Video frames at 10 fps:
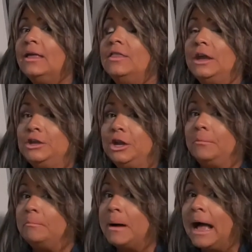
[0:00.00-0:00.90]
then
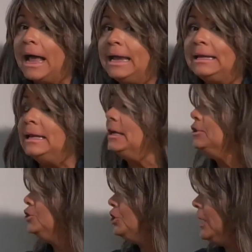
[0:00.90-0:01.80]
you might
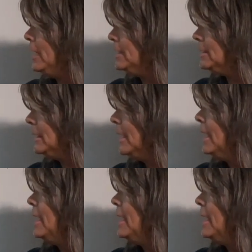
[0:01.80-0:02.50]
cheat.